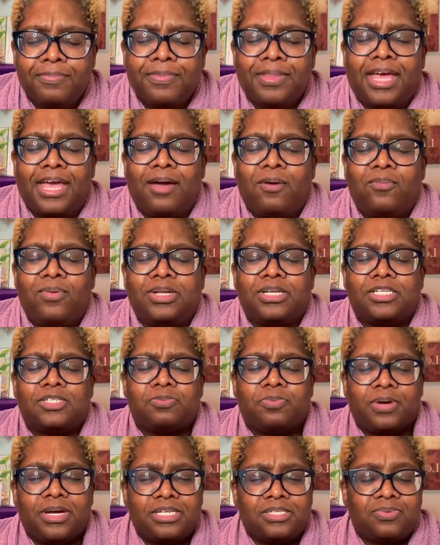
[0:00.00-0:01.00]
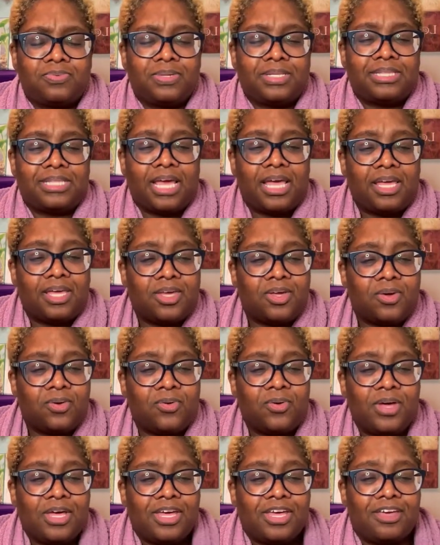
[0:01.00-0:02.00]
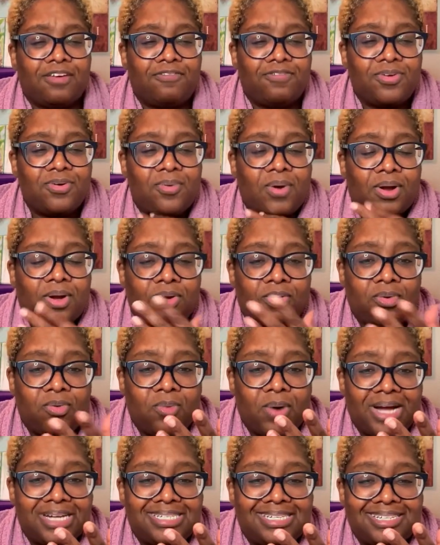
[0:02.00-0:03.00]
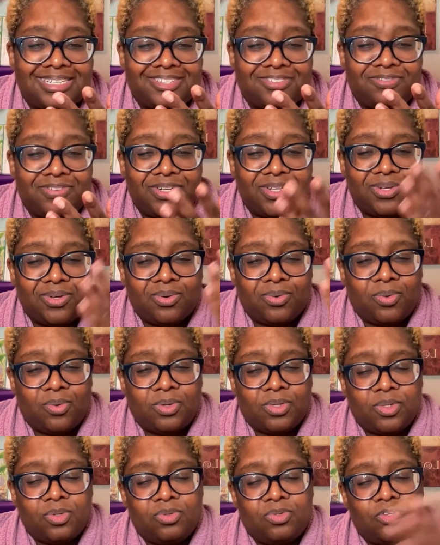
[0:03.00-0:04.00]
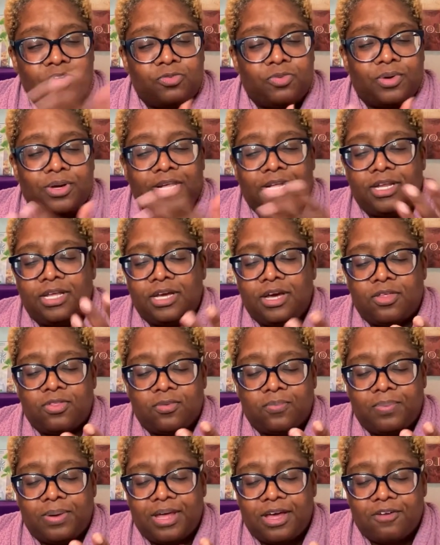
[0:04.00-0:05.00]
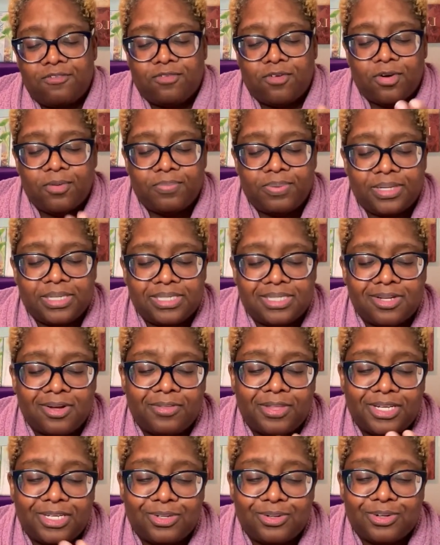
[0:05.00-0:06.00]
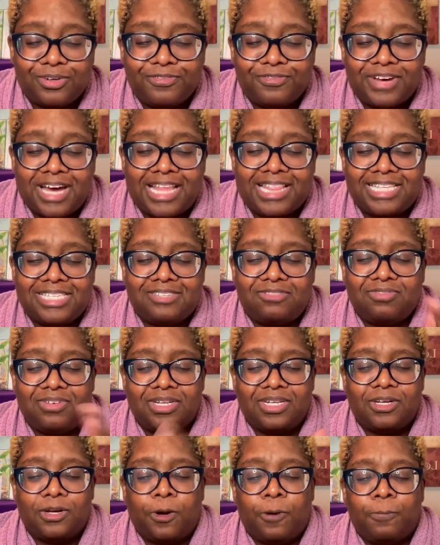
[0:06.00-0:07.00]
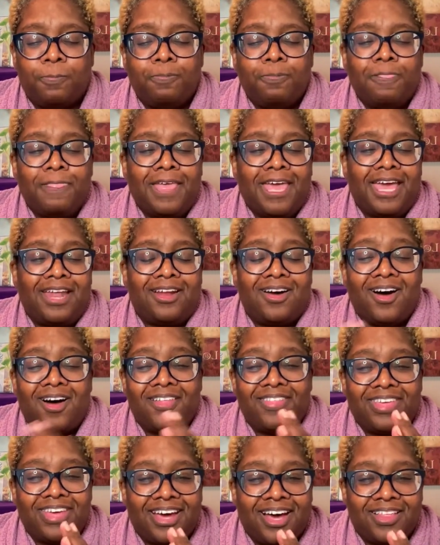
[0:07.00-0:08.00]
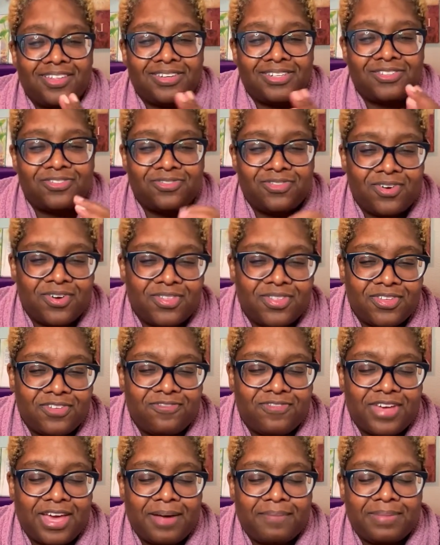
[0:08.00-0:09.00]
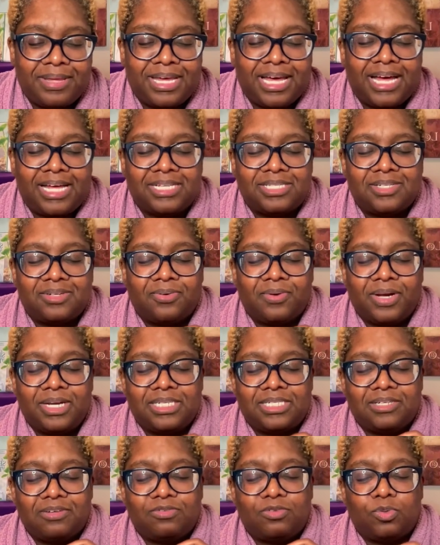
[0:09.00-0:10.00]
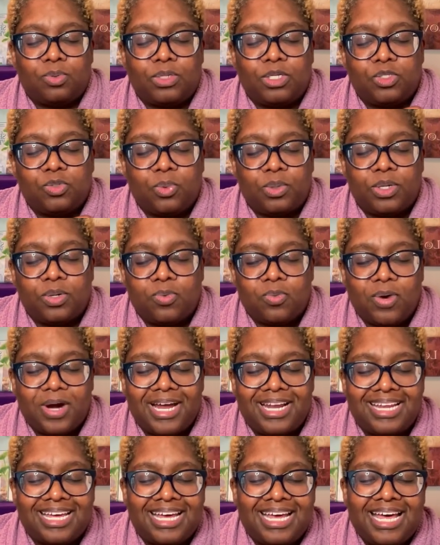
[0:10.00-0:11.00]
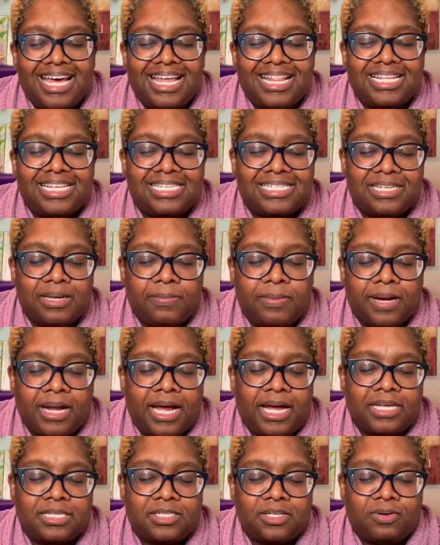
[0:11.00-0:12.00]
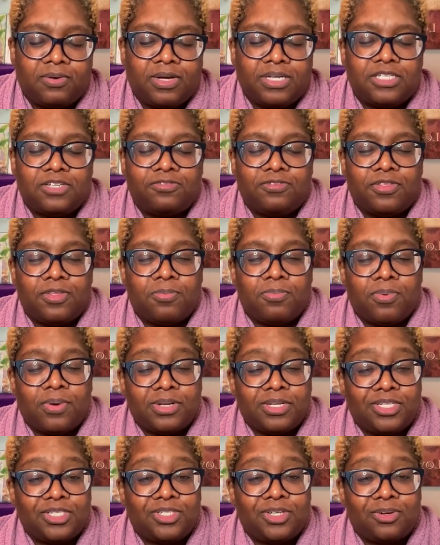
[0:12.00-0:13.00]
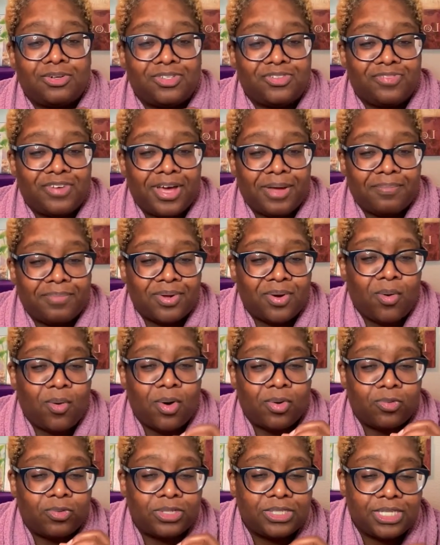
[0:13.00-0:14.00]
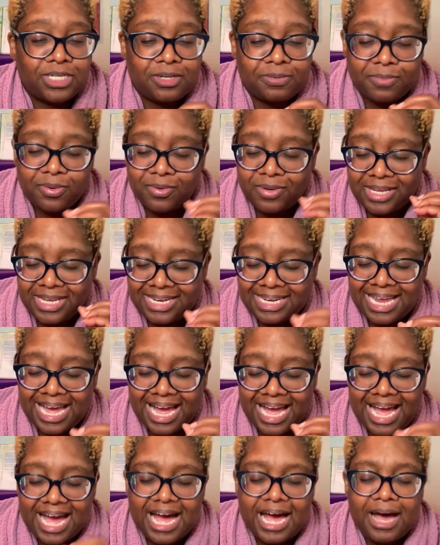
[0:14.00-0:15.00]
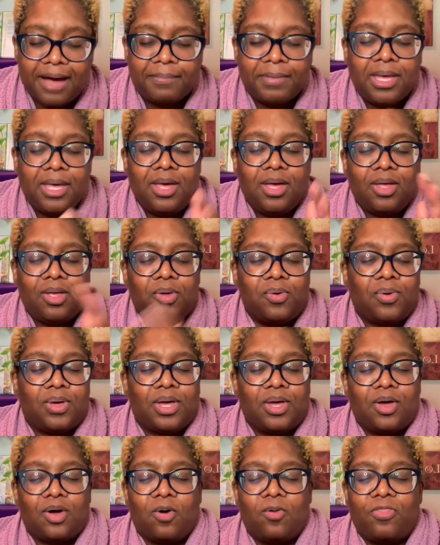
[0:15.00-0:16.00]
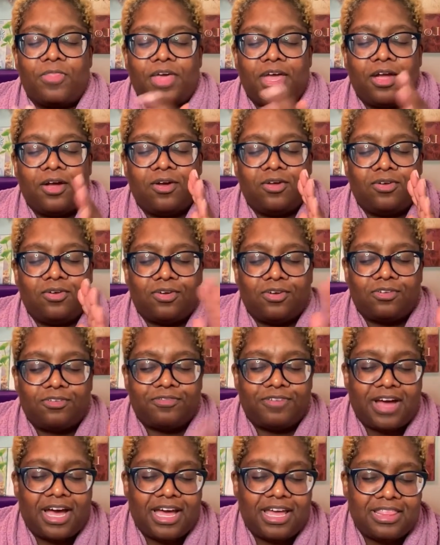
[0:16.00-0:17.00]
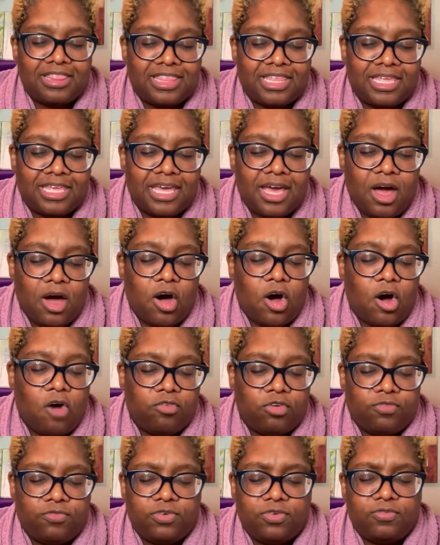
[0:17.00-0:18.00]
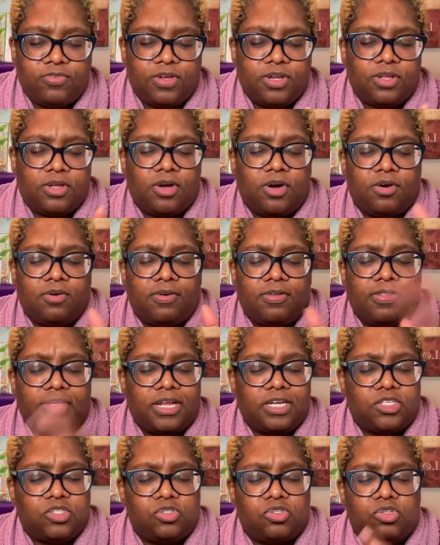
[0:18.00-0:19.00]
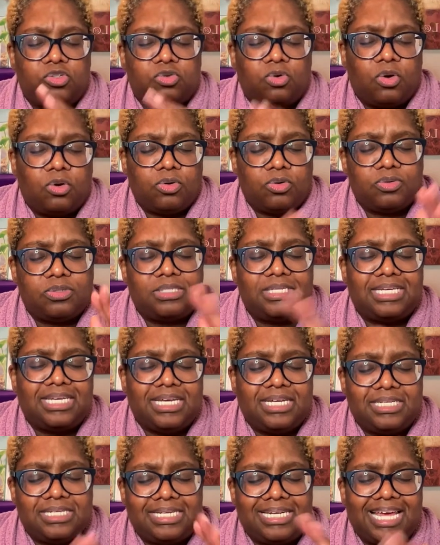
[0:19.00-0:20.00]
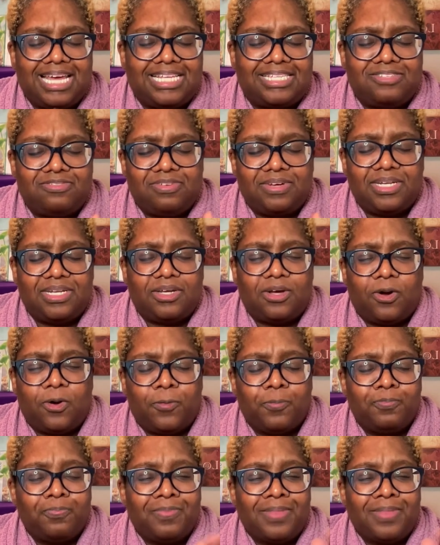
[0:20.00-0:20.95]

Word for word: And we just praise and we thank you. If you are new watching this video on YouTube or any other platform, please know that you can find this video and all the others for the family consecration of 2021, the summer consecration for the British Jones family on RoscheetaMonique.com. You can go there. You can find the overview video. And as you scroll, you'll see each day's video.